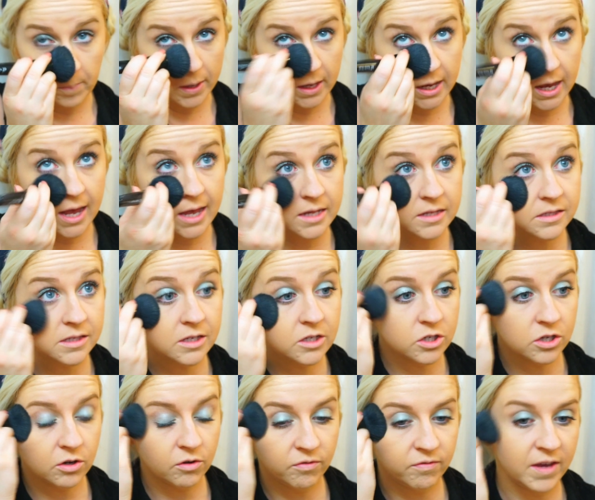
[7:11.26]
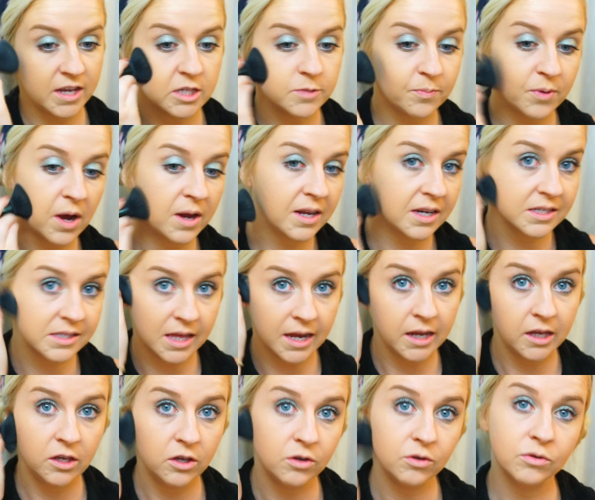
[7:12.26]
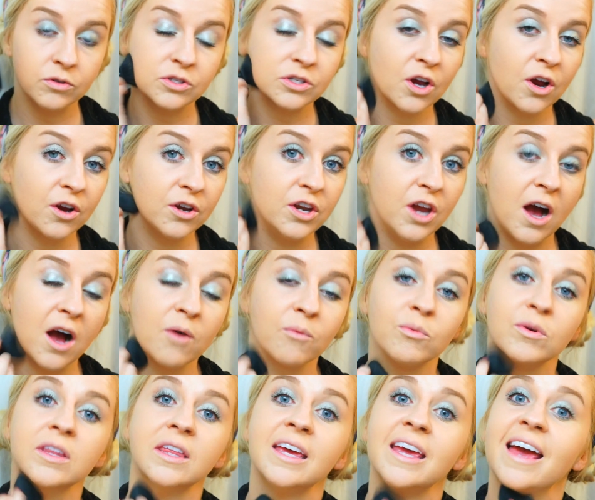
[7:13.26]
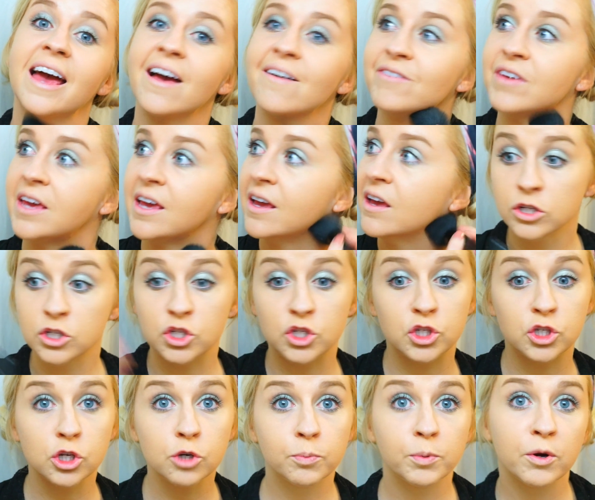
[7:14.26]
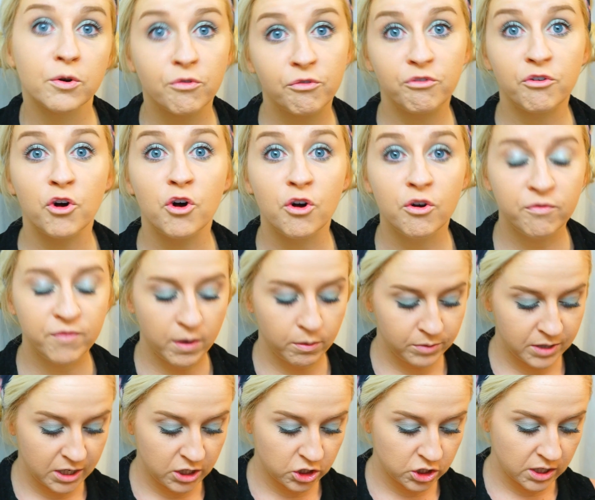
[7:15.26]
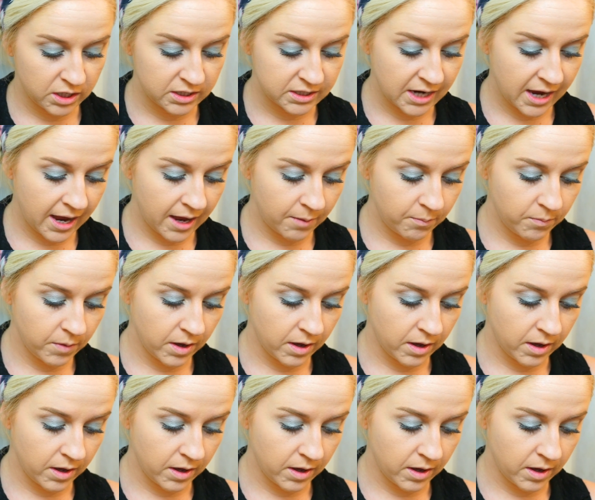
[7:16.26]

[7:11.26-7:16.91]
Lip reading: Because the two face products that I use are not really heavy, super full foundation type